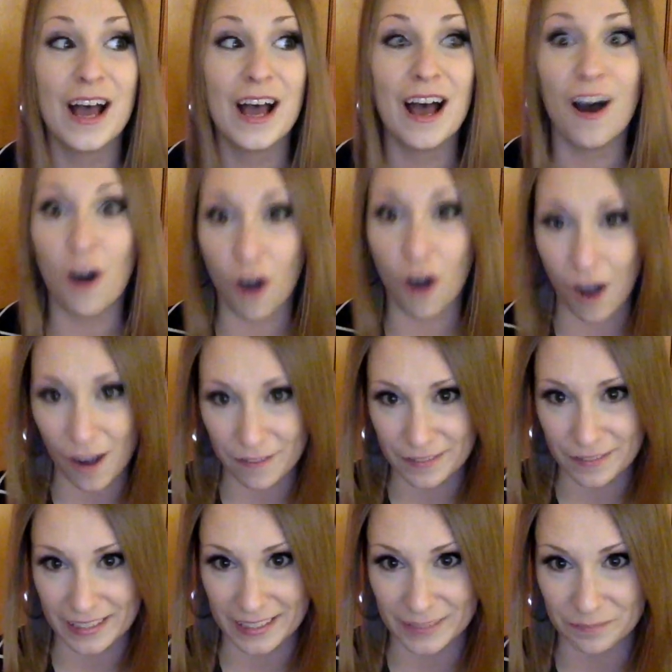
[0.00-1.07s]

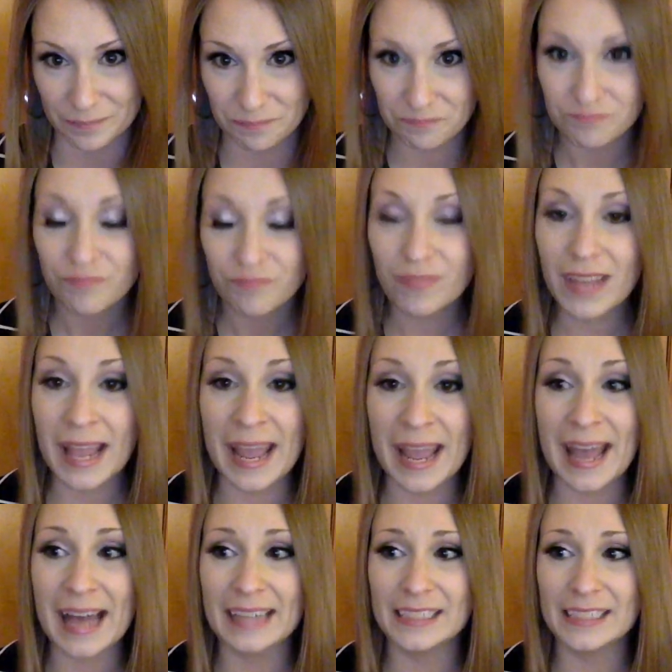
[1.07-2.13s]
often.
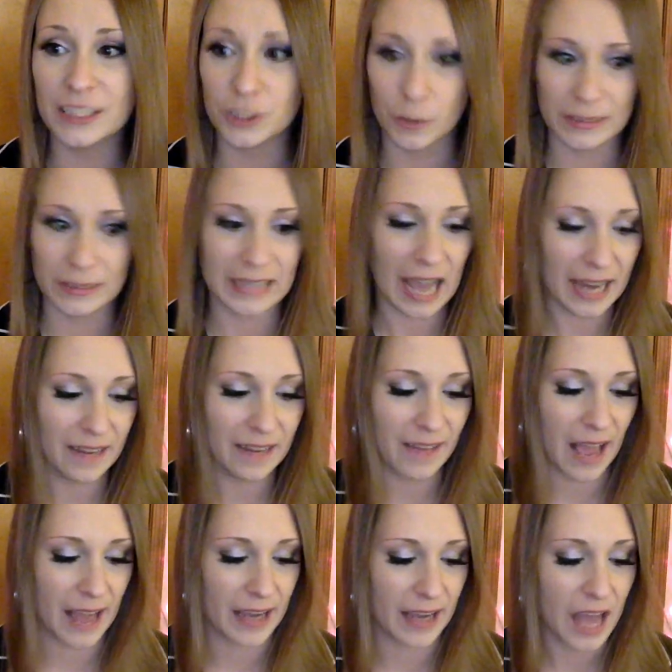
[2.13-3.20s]
And so it's kind of
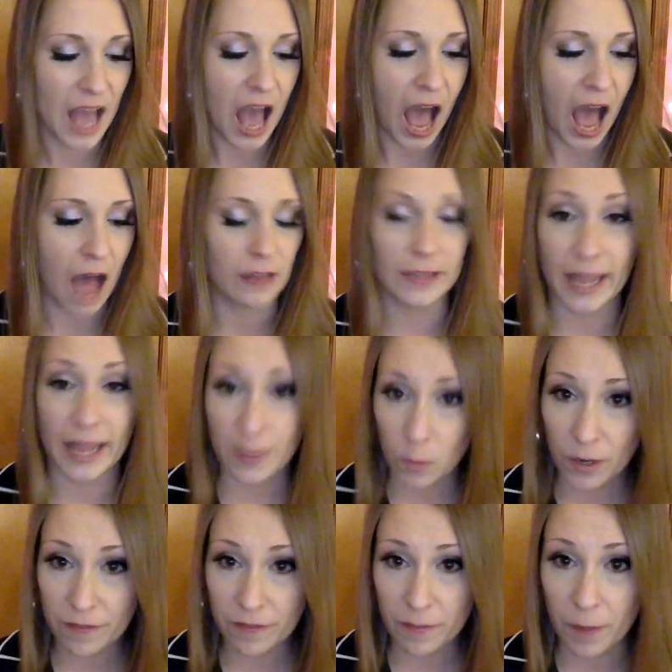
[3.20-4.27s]
like I'll light one
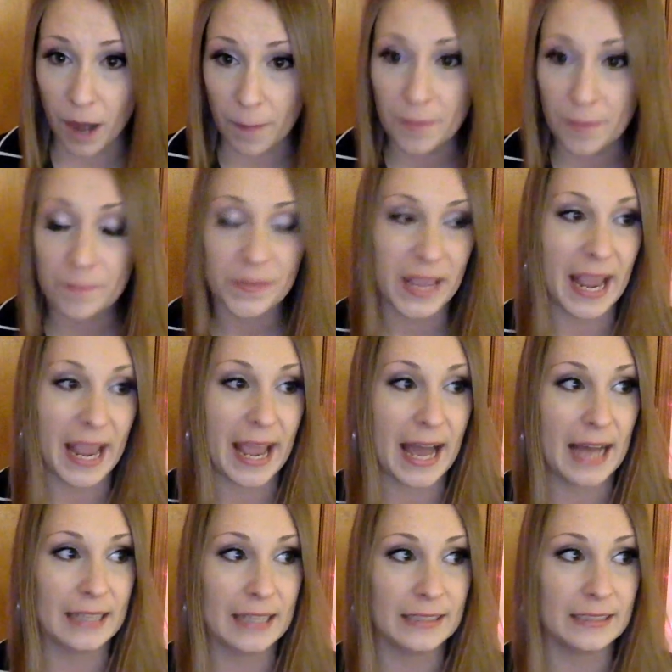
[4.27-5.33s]
of them up
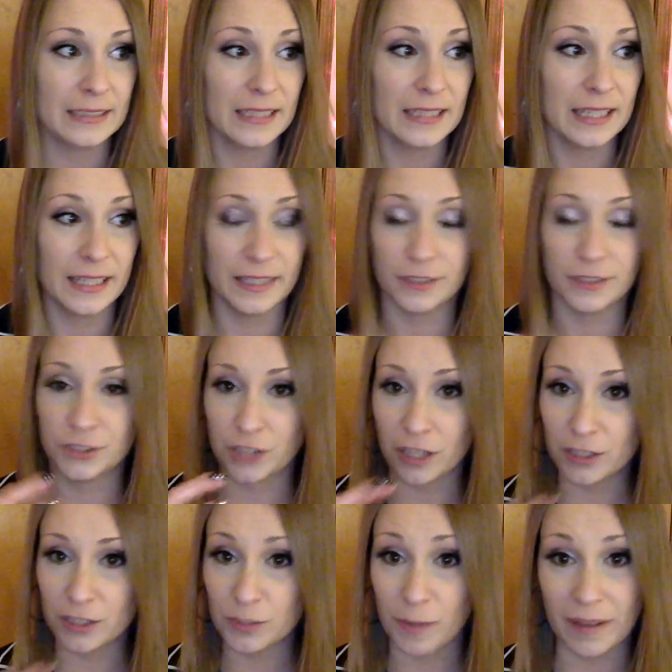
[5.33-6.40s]
and it'll start
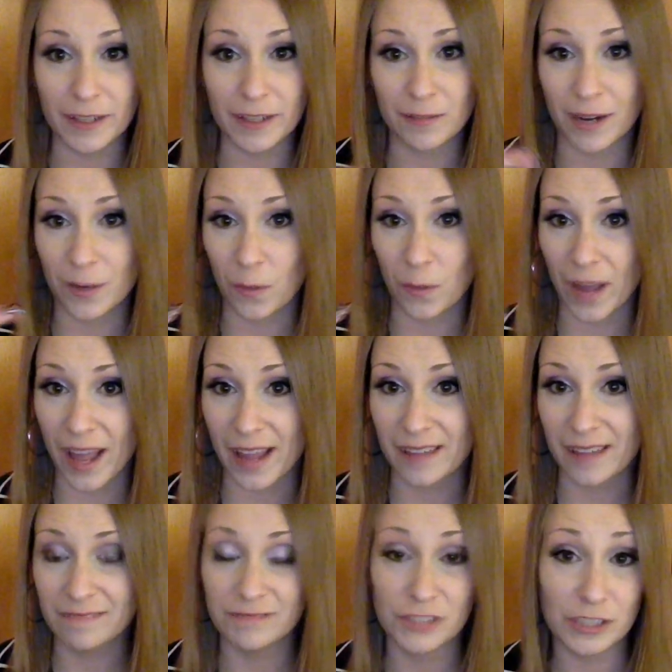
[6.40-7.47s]
smelling right
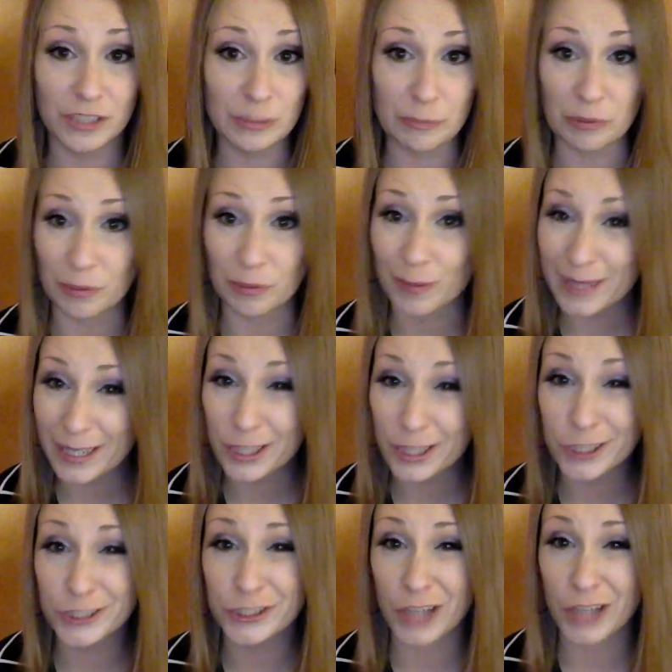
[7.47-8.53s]
away. It does a pretty
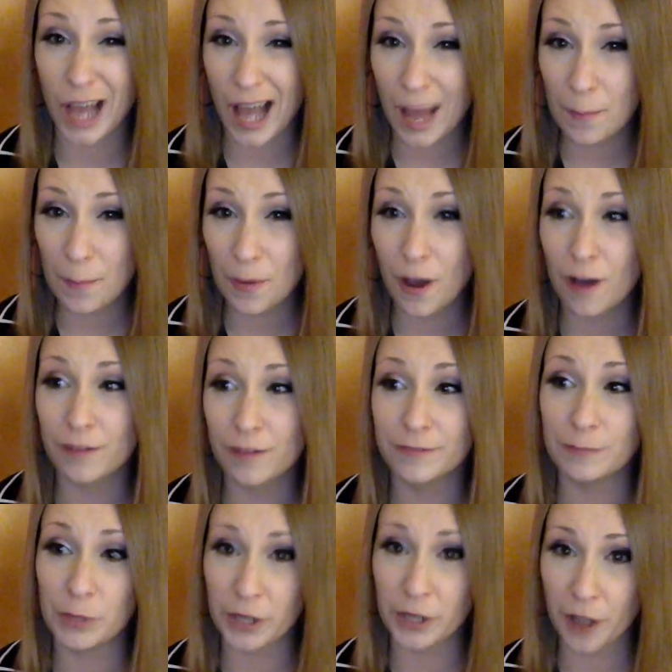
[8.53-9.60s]
good job of
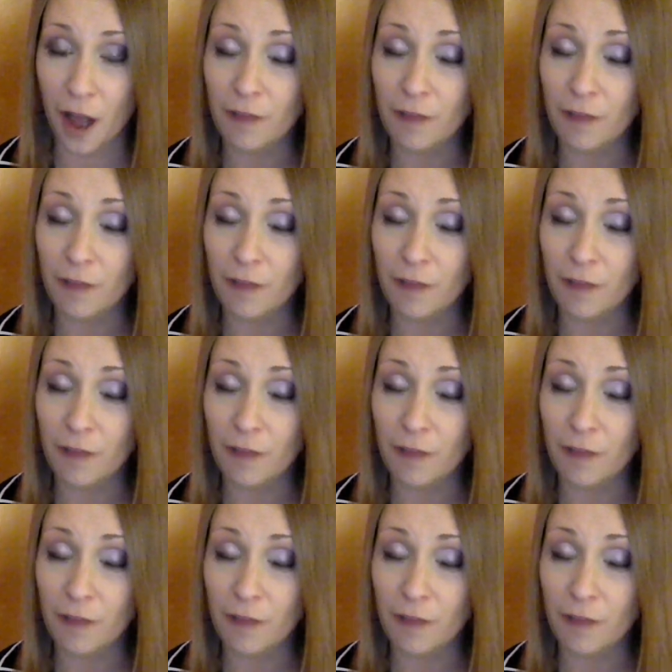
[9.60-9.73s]
putting off